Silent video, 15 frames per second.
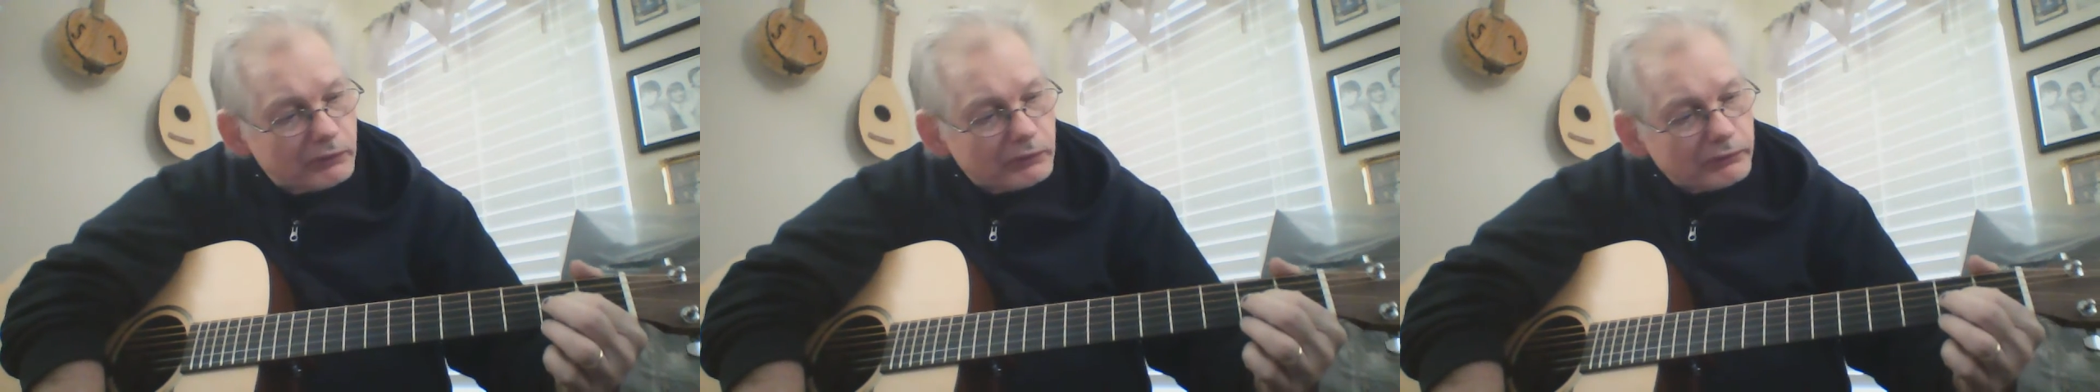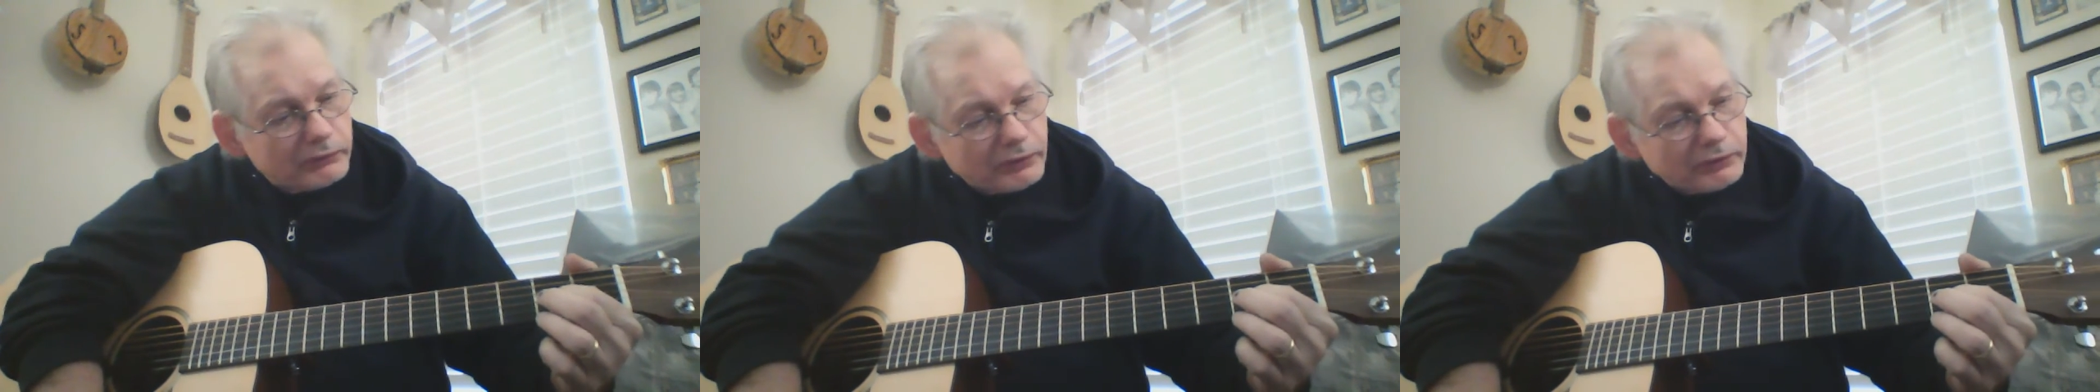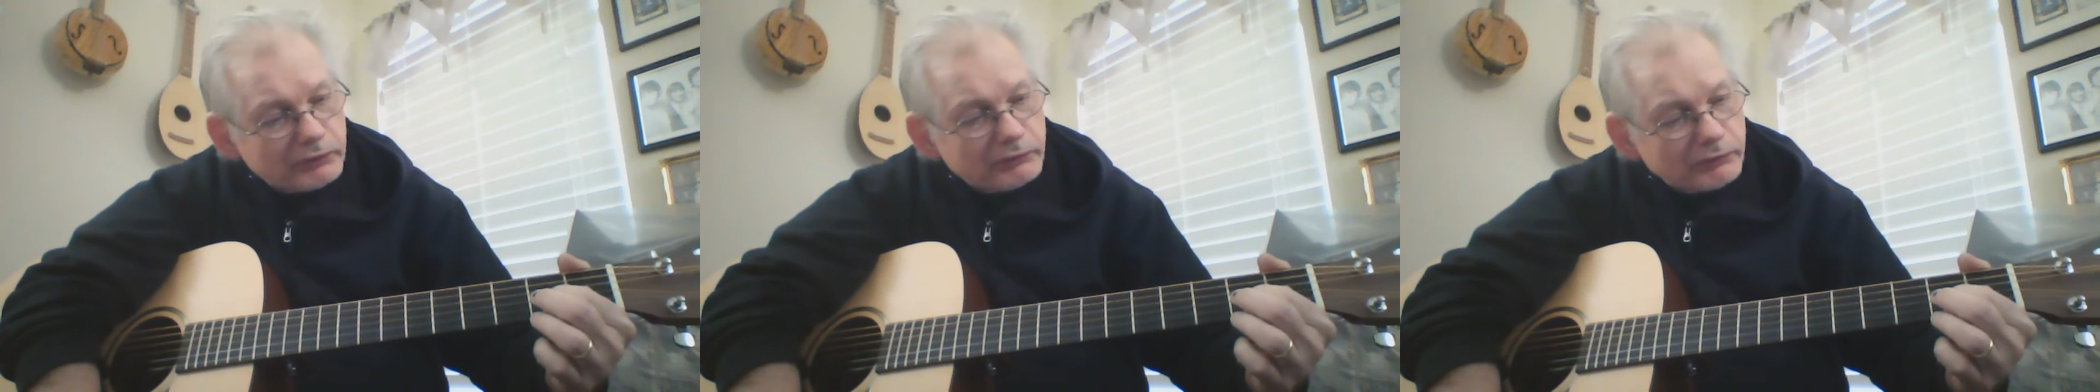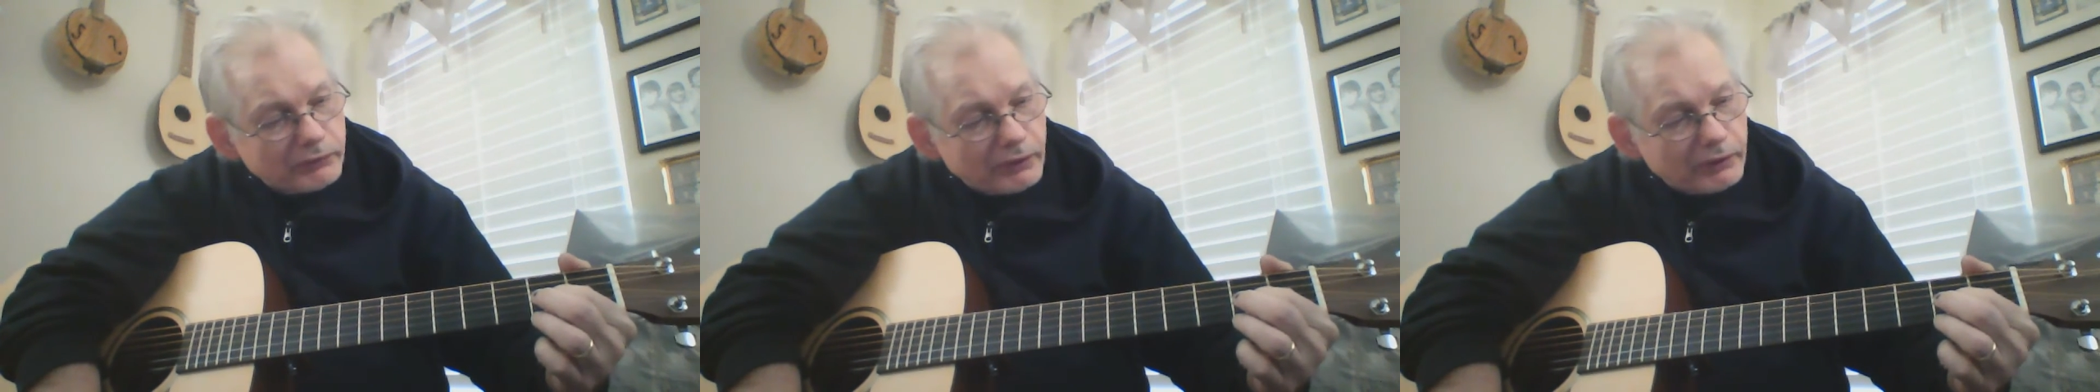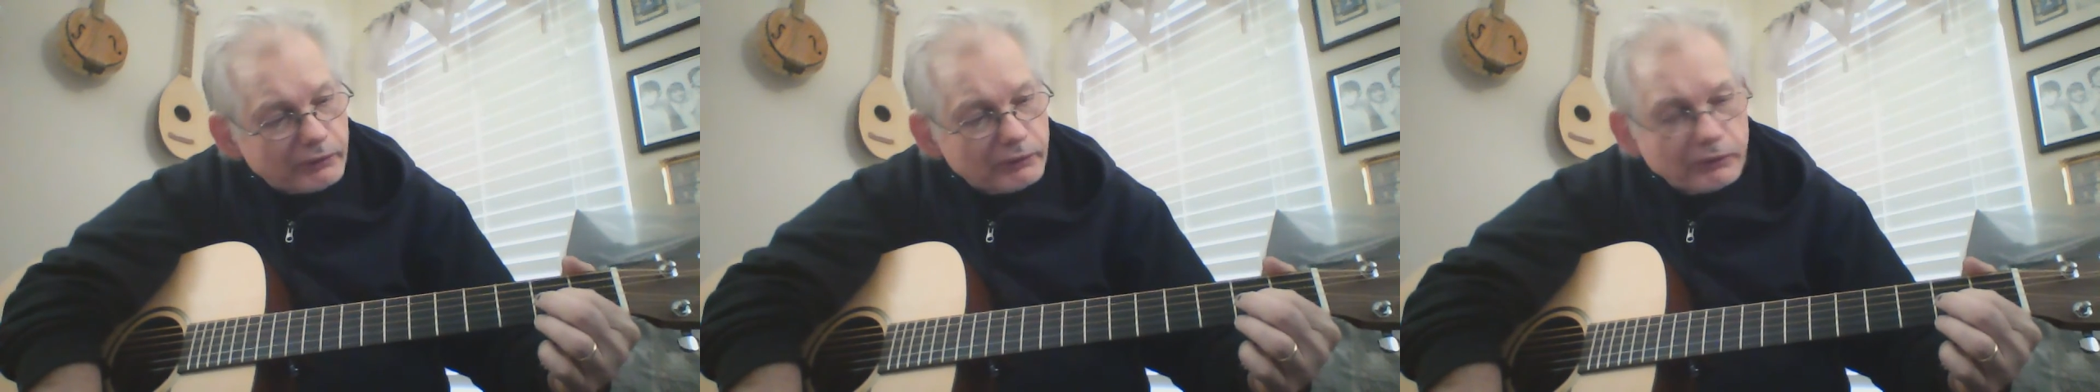2nd
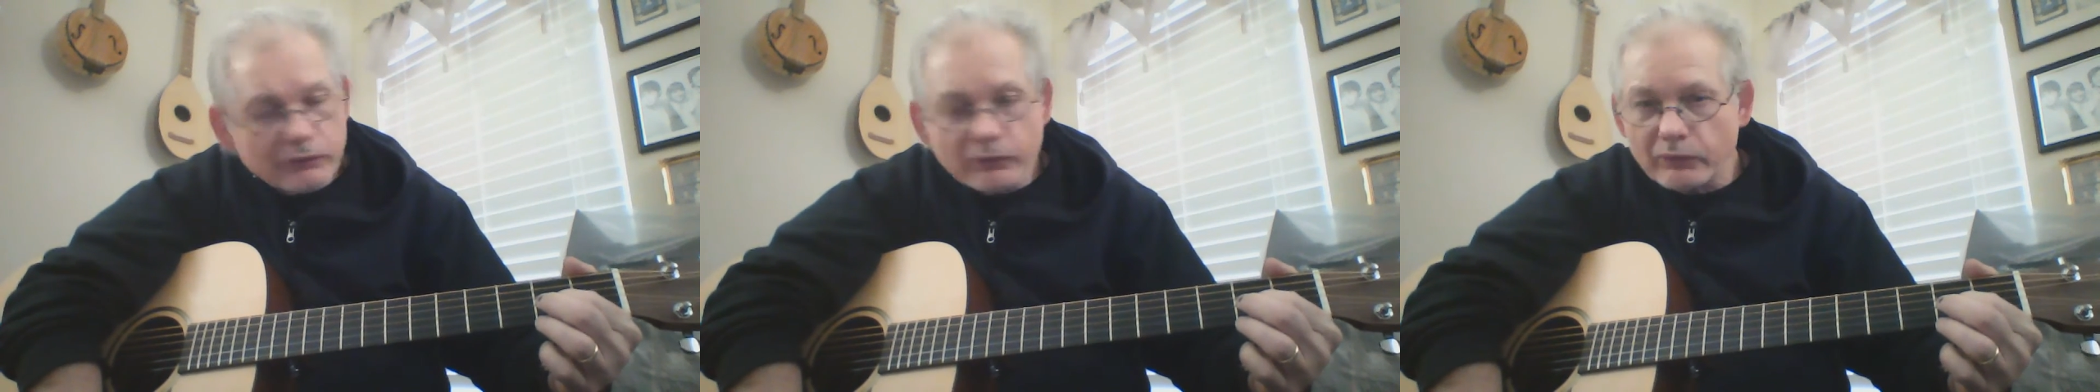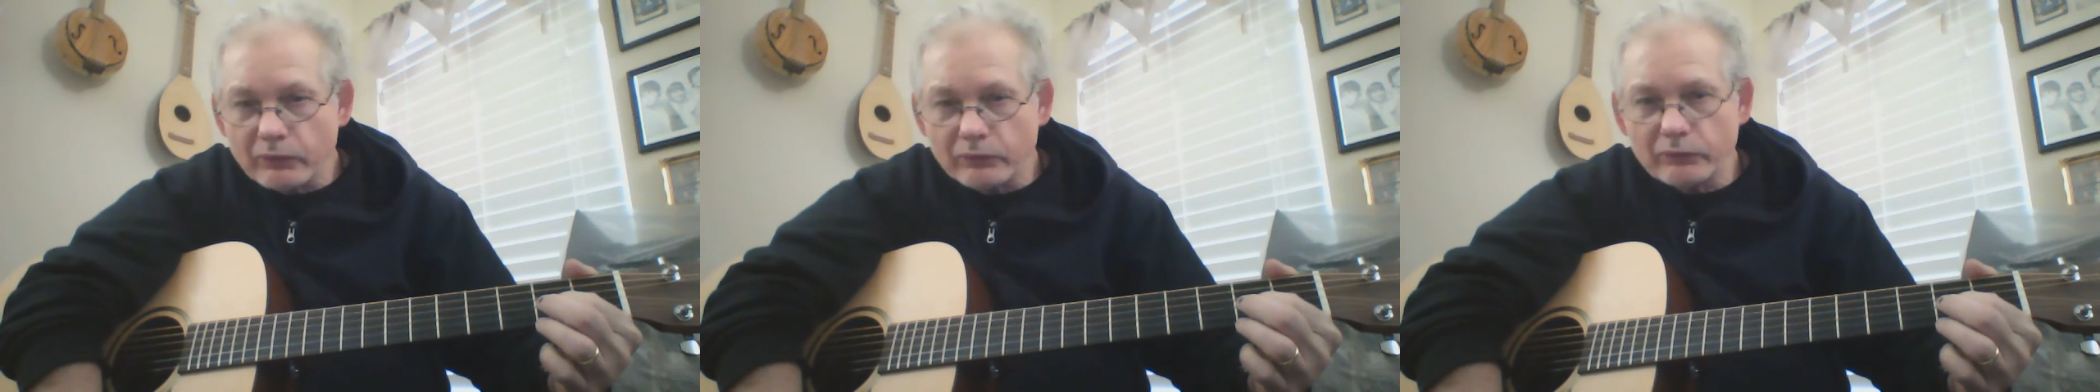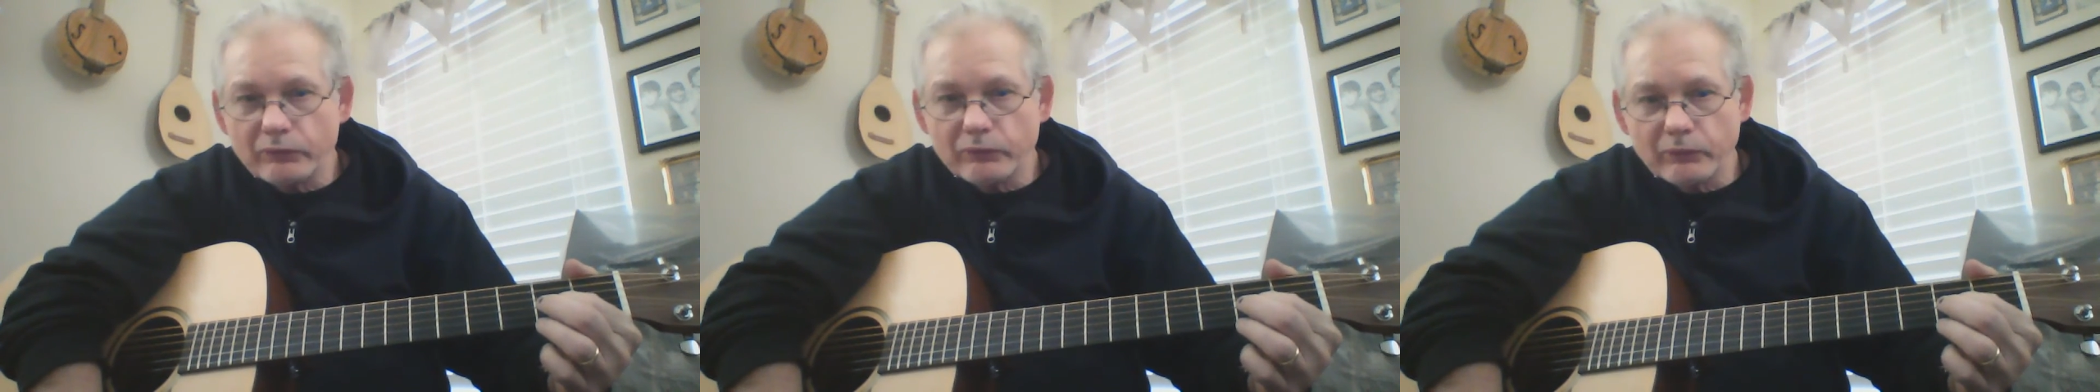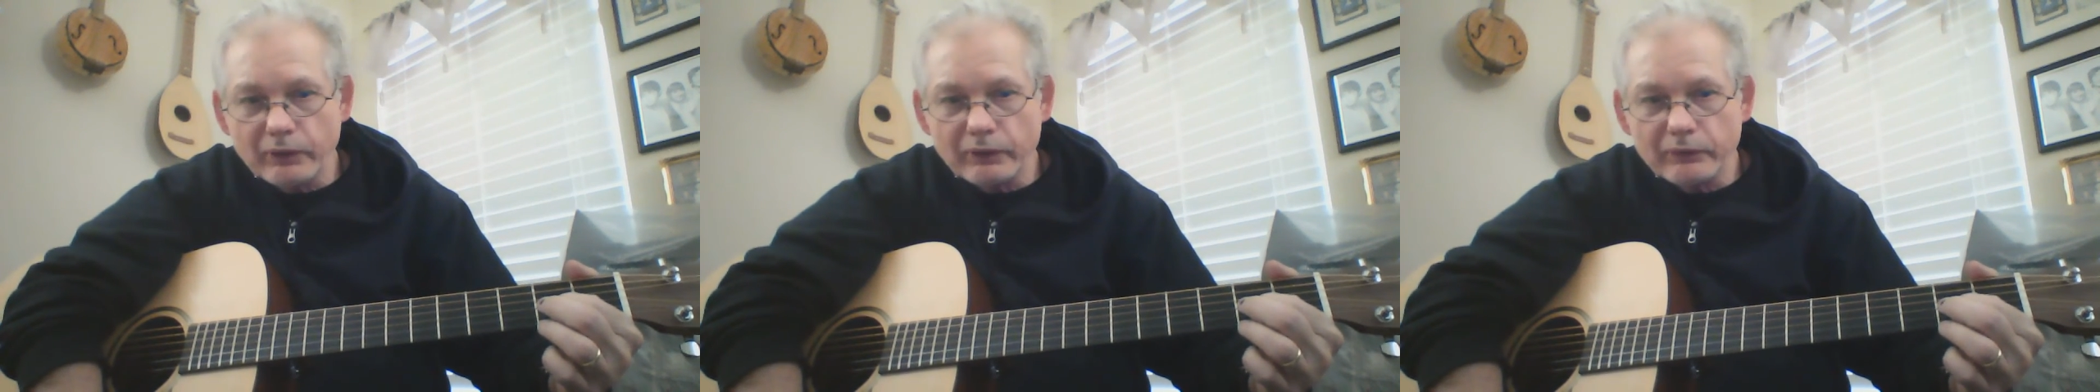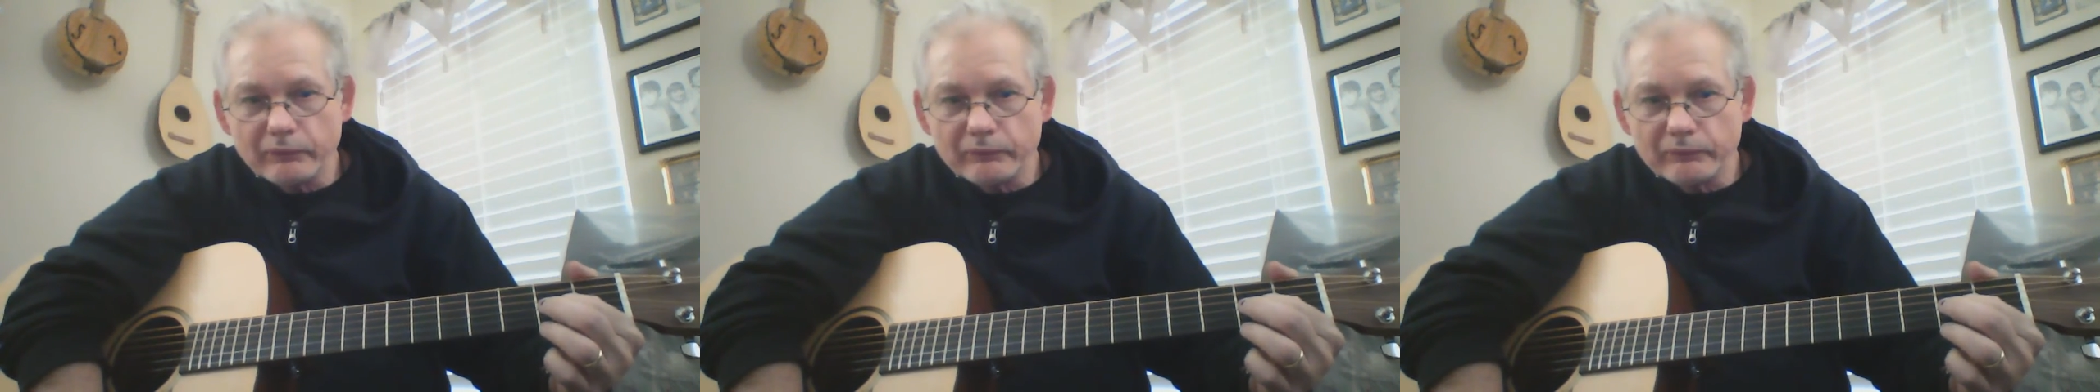fret, 3rd string.